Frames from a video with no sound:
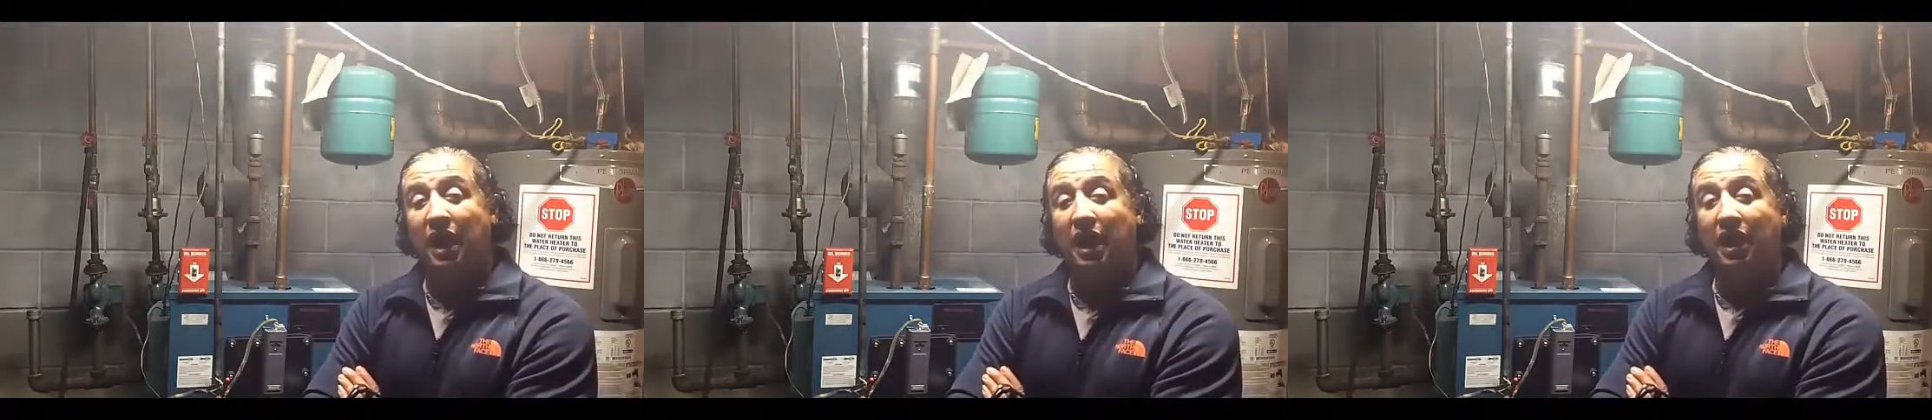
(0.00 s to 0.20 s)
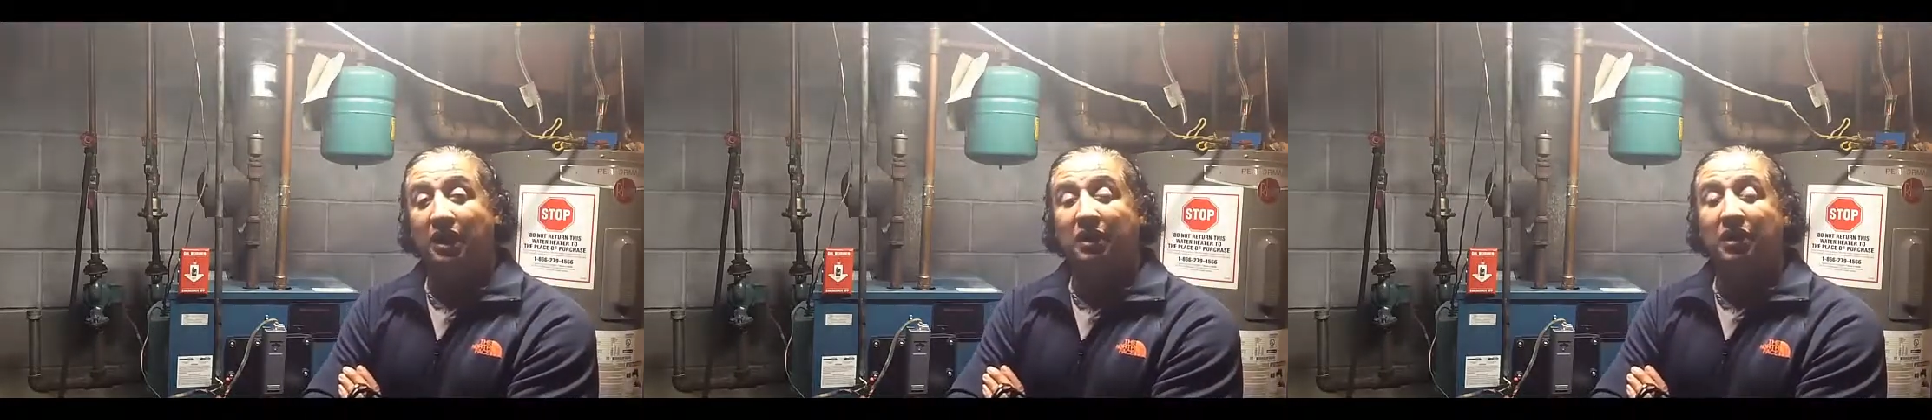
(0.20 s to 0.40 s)

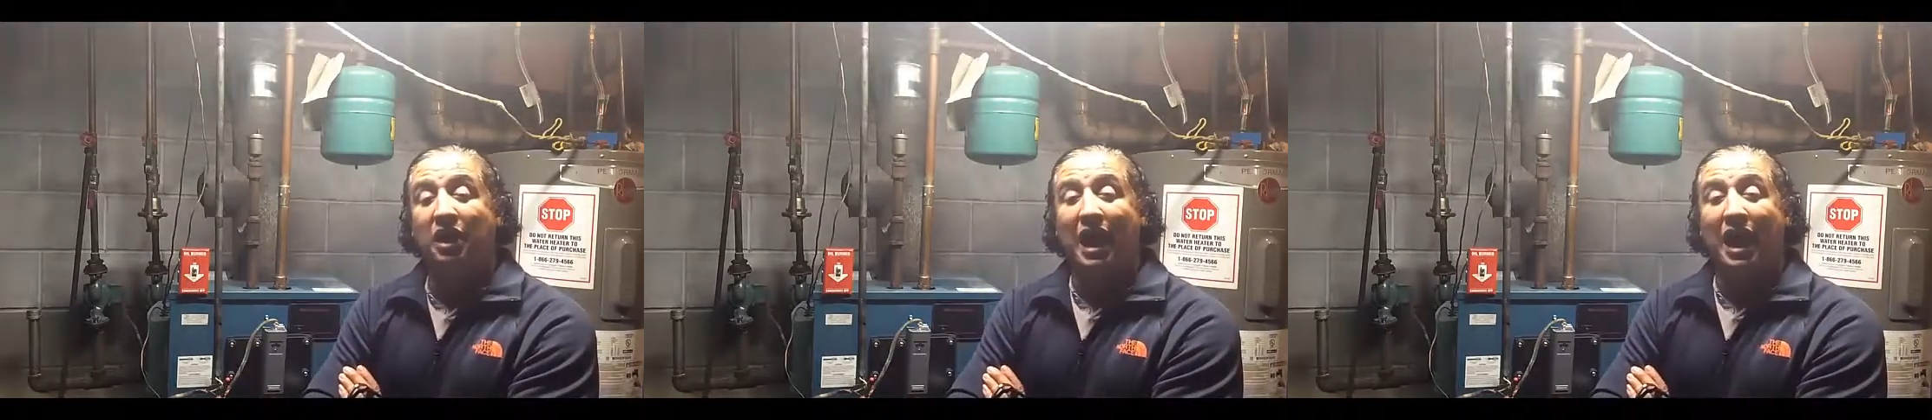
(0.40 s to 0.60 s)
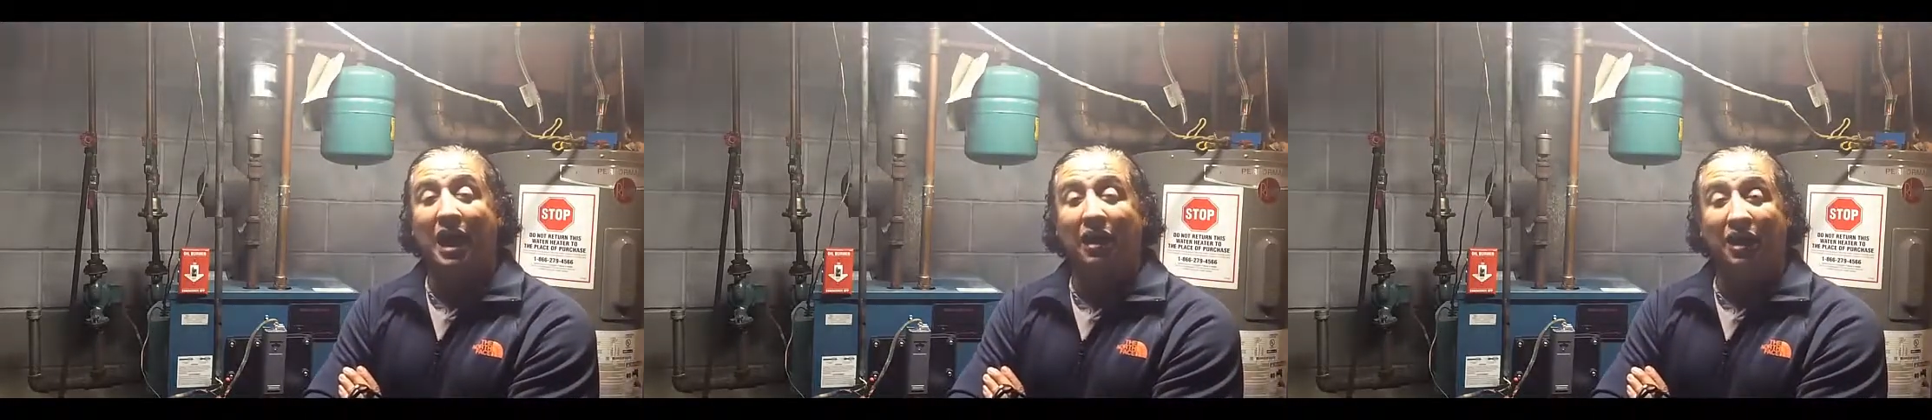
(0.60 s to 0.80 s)
And
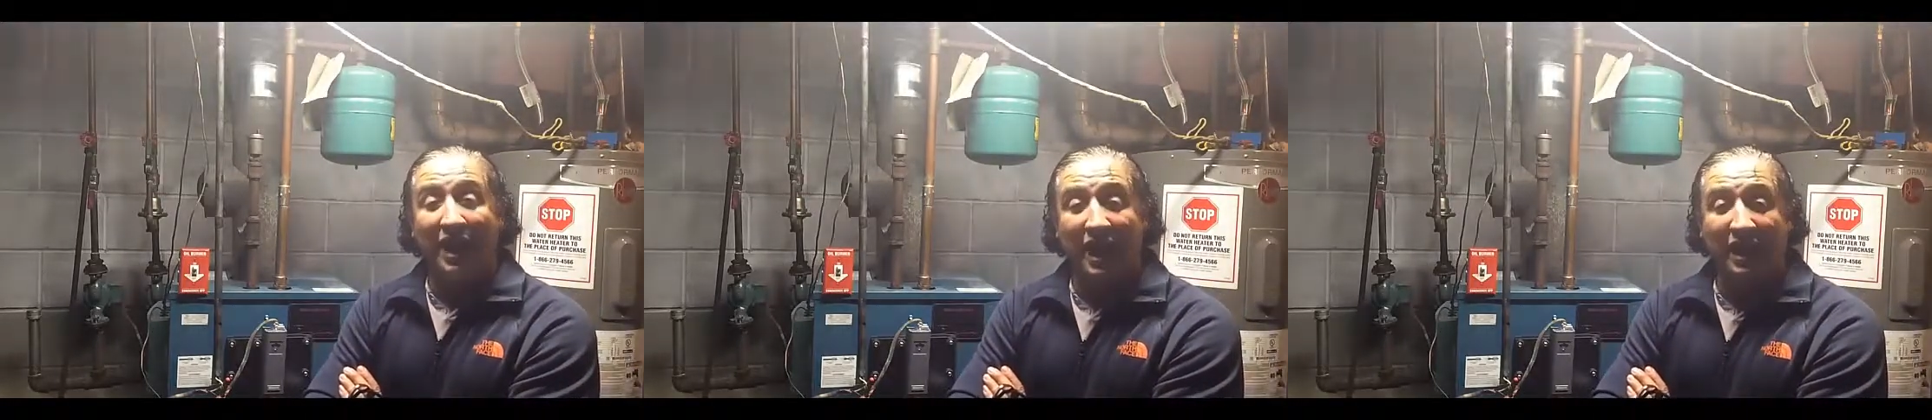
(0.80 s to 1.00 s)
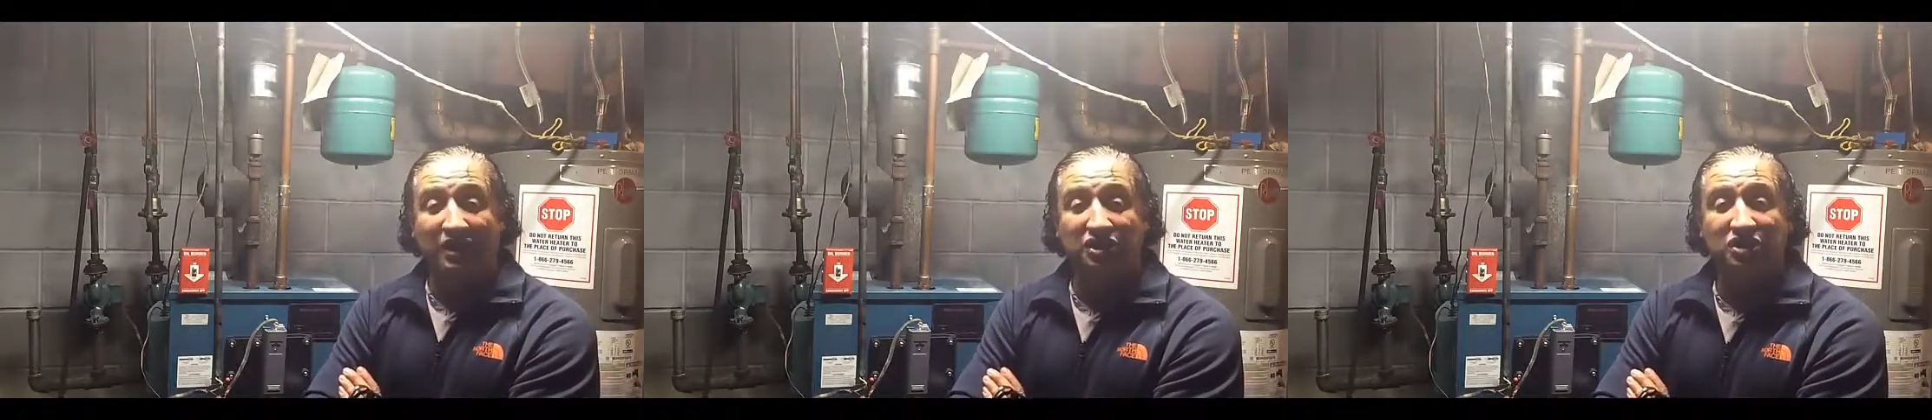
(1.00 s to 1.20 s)
our
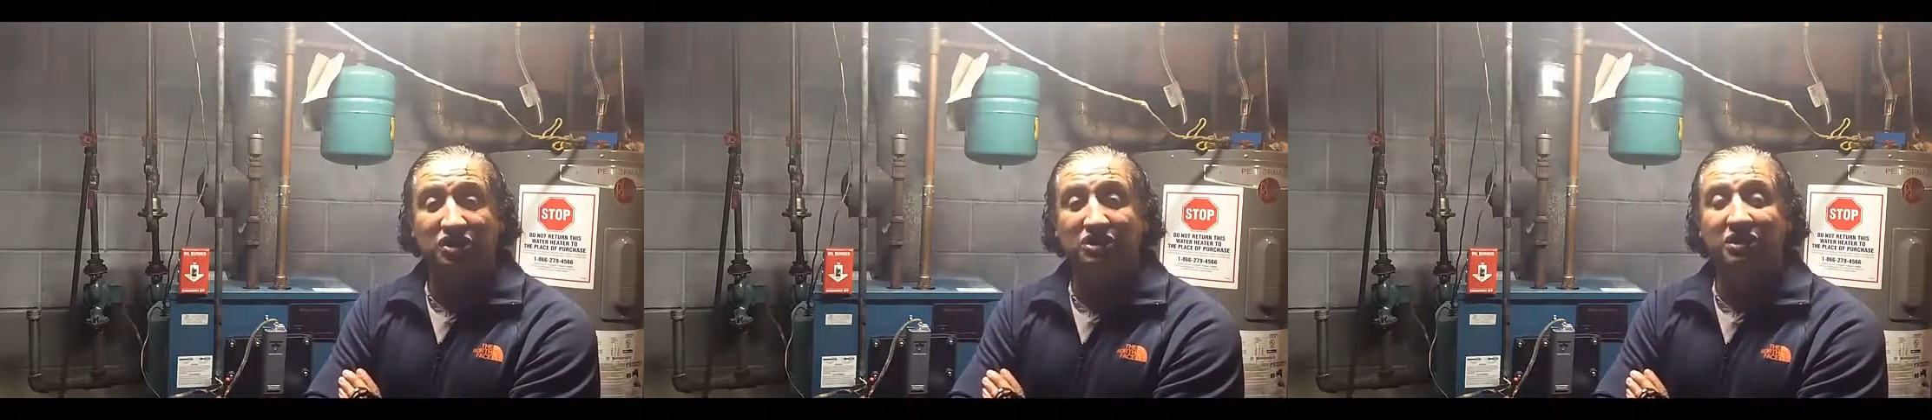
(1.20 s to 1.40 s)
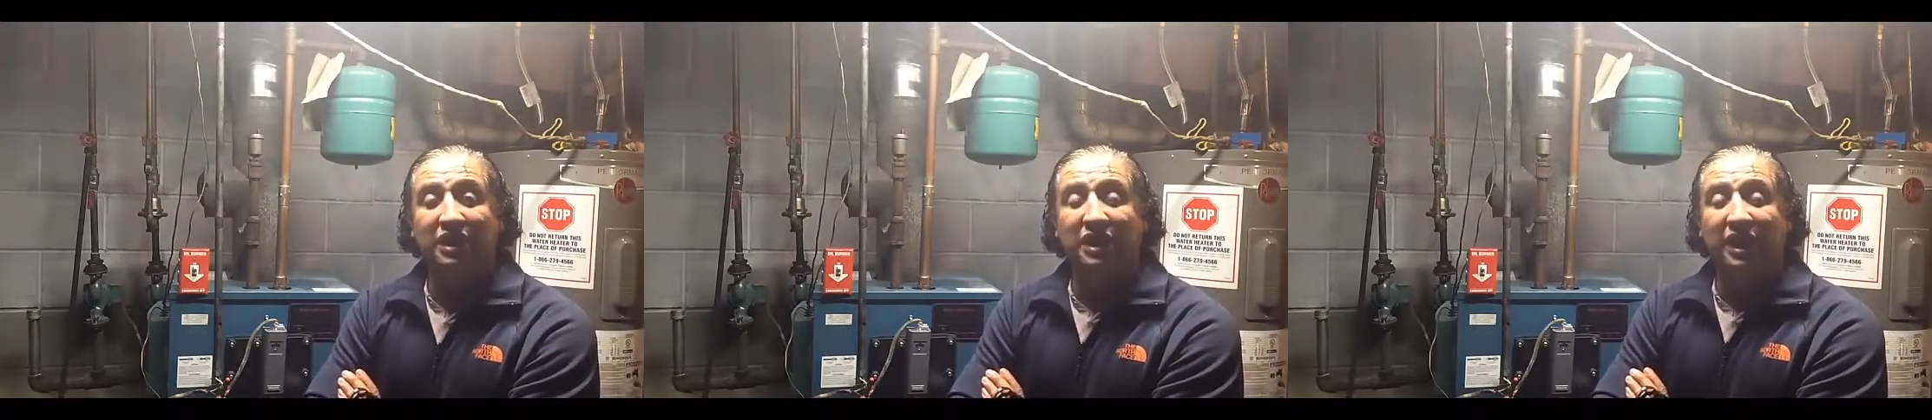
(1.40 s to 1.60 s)

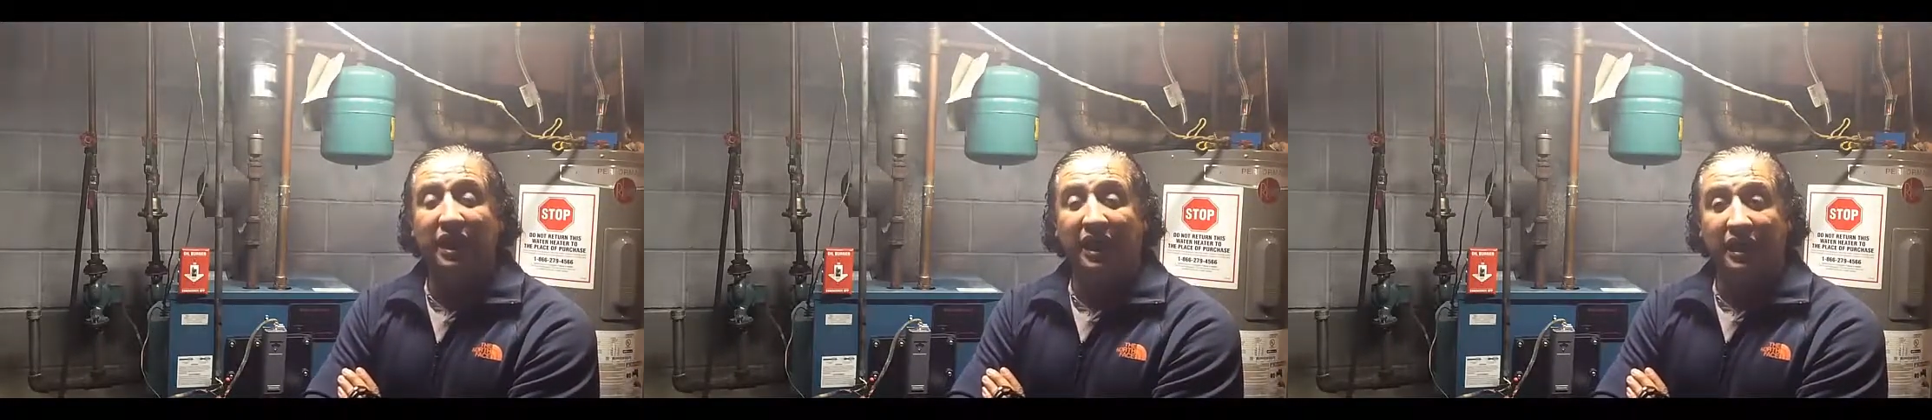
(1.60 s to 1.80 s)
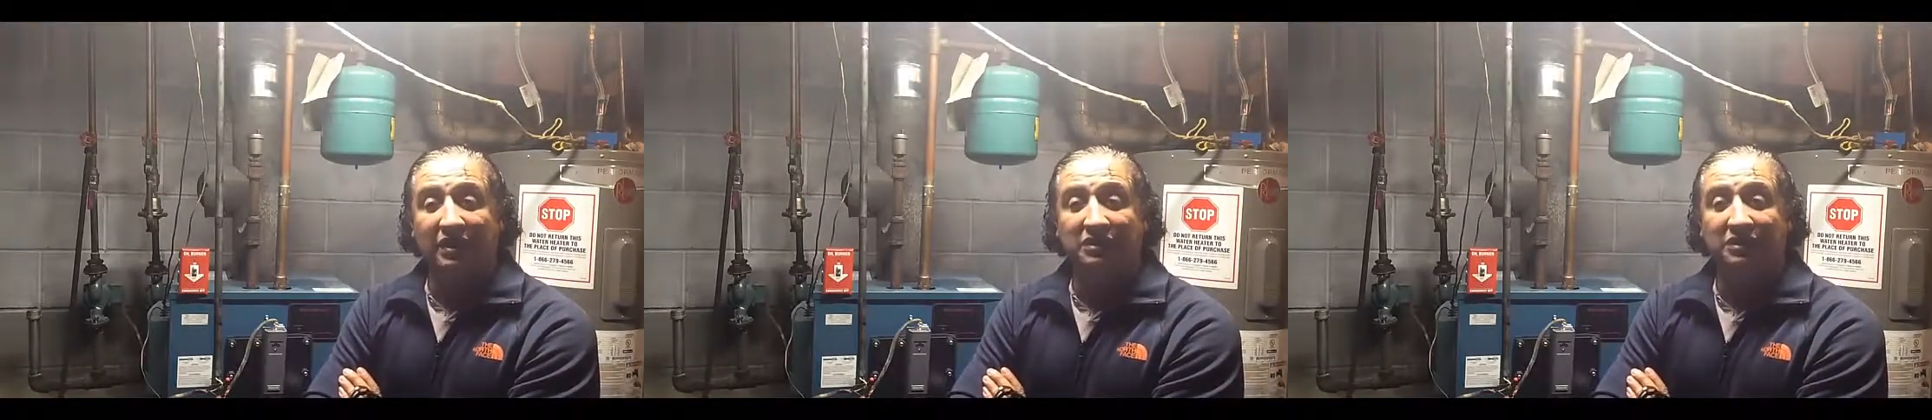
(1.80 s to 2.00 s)
actions
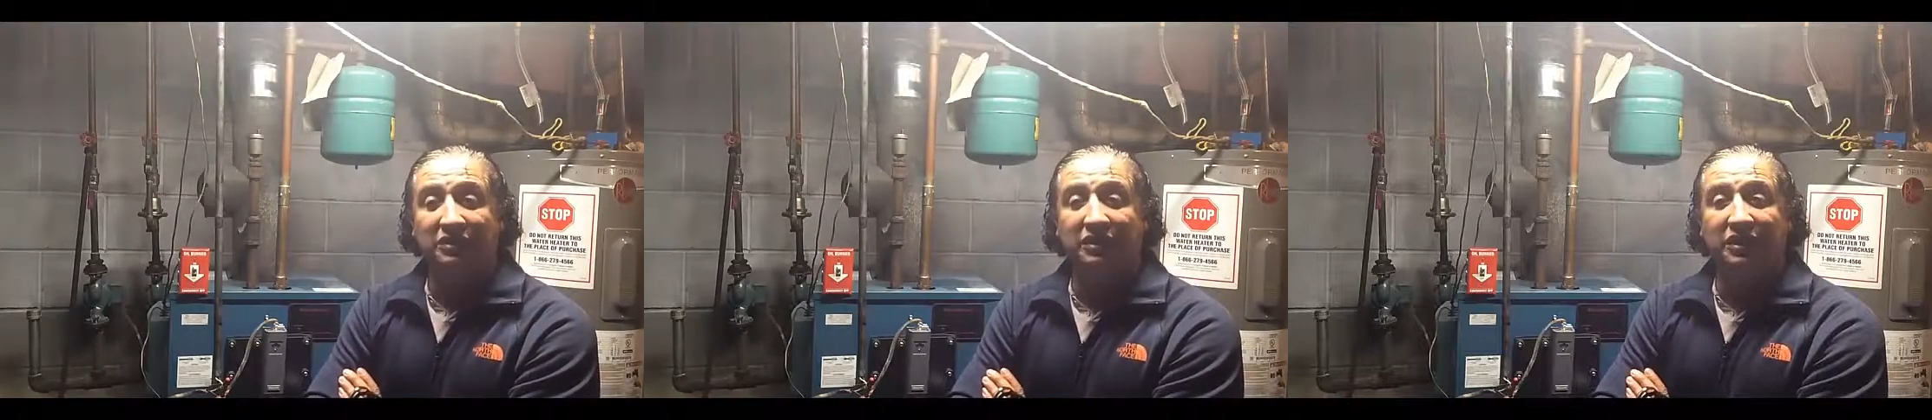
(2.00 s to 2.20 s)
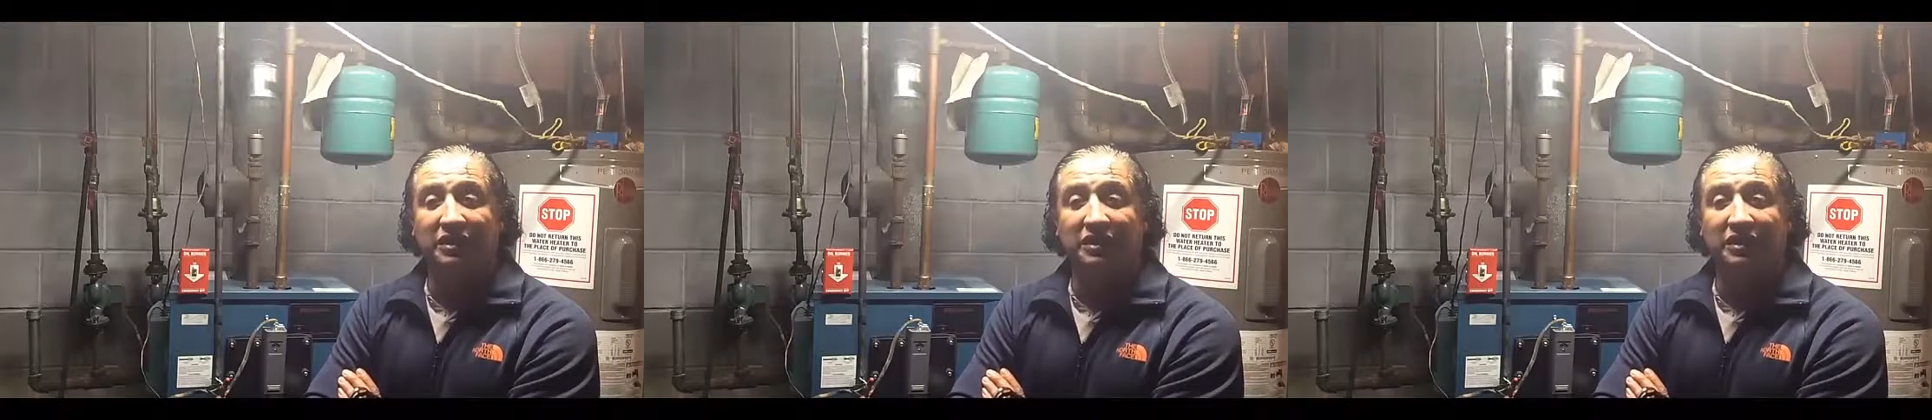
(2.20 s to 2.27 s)
as